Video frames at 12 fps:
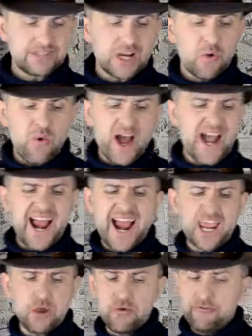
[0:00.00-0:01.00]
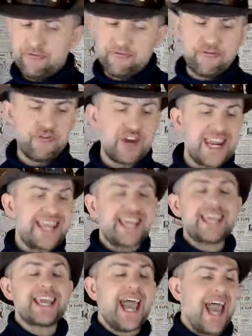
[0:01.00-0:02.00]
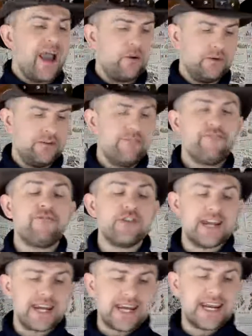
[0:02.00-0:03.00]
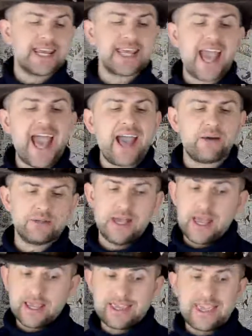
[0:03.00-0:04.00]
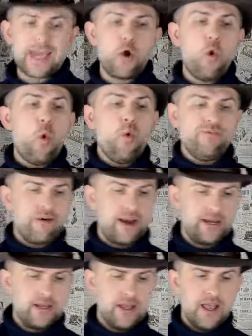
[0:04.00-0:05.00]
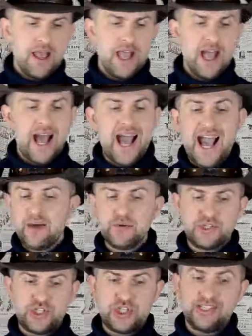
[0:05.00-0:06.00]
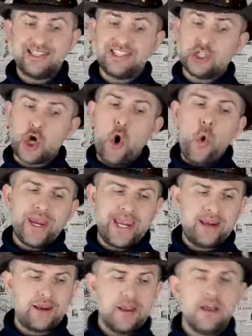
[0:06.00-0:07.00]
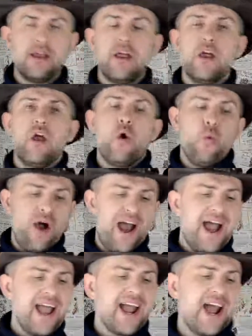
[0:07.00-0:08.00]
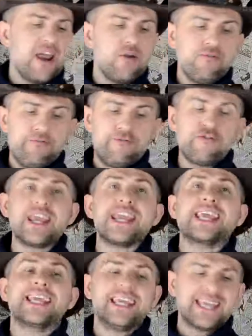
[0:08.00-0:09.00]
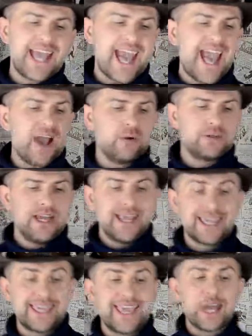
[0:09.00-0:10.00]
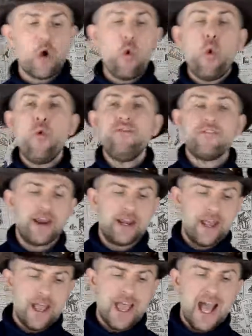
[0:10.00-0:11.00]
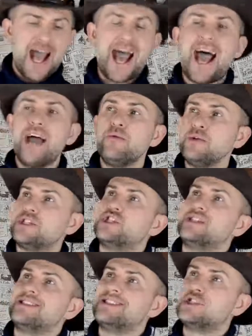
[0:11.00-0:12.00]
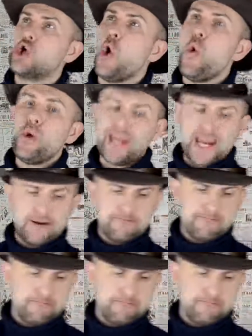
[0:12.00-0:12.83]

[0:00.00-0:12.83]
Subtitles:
Why are you freaking out? Freaking out. Get over it. I was just joking. Why are you freaking out? Get over it. I was just joking.